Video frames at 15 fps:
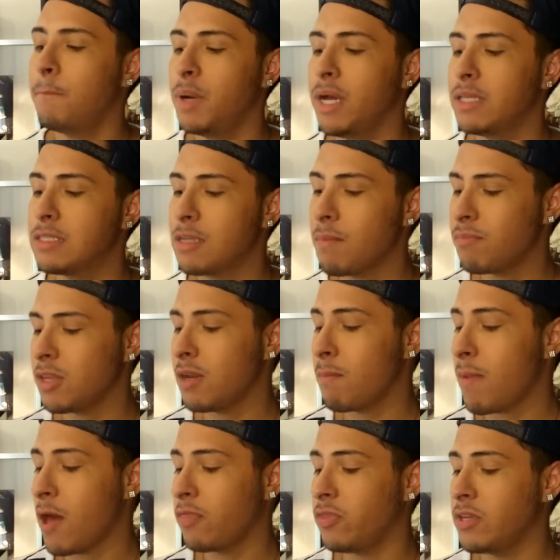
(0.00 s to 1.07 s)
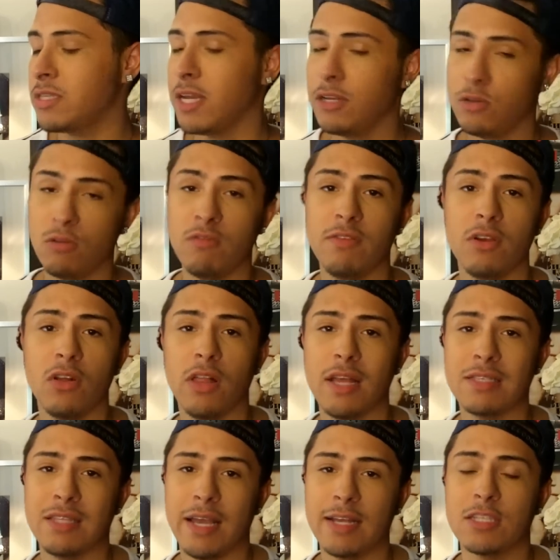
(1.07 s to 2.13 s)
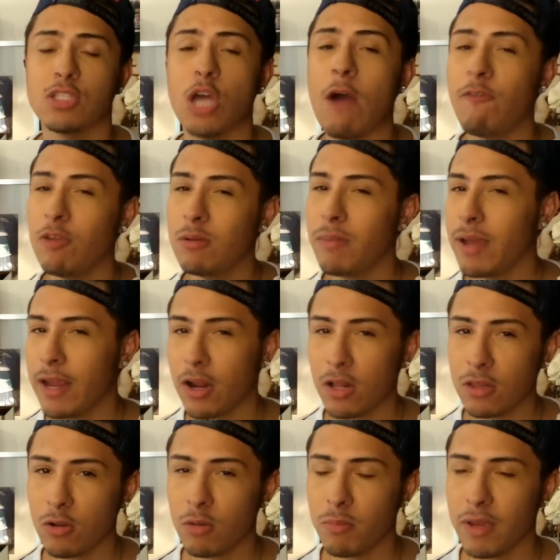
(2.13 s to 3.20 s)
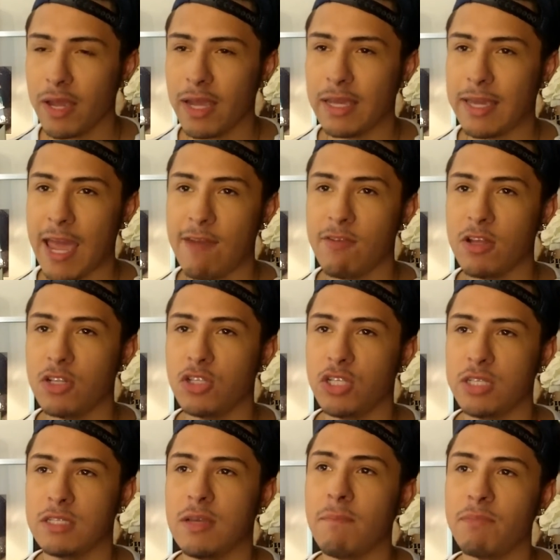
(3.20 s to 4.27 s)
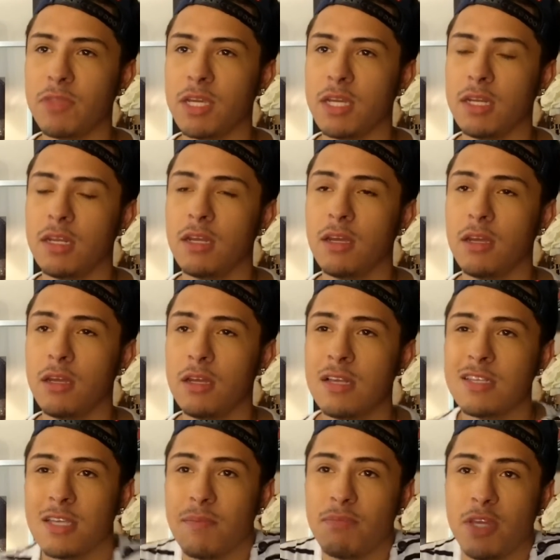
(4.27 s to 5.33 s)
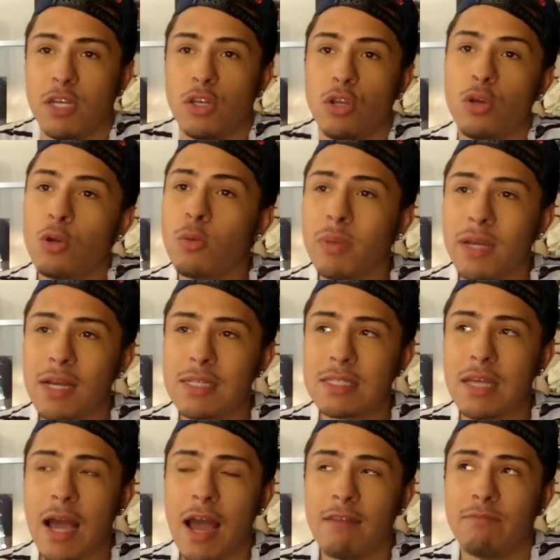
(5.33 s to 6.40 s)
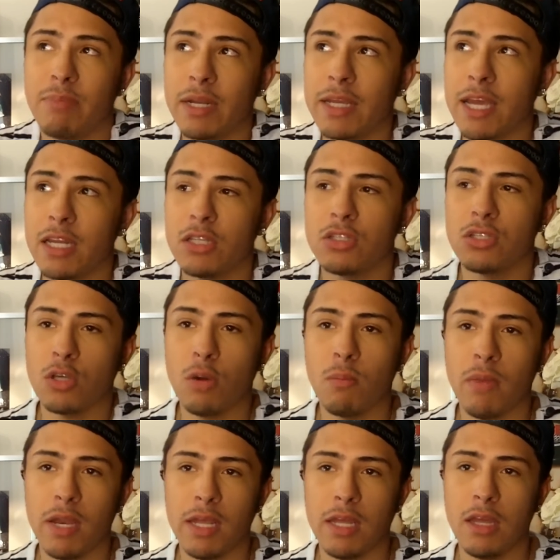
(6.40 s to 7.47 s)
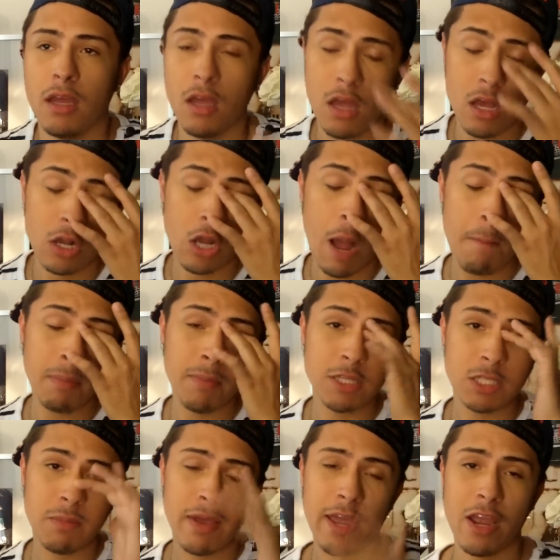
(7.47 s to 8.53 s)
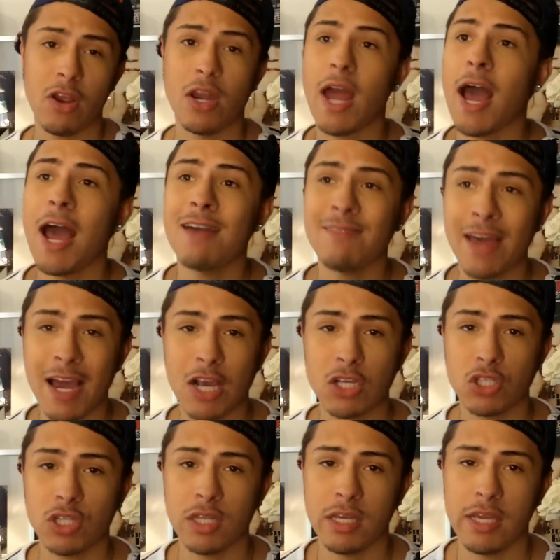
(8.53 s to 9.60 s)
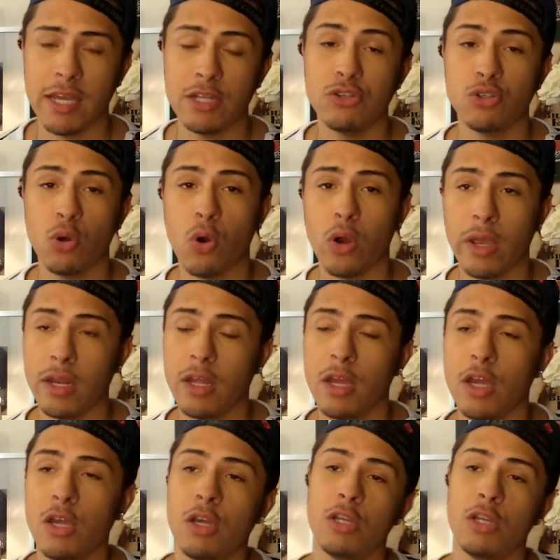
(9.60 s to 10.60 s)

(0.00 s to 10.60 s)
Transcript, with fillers: But something about this I do feel has like softened my hair a little bit and gave it just something something new because I've been getting so many compliments on my hair and I've actually enjoyed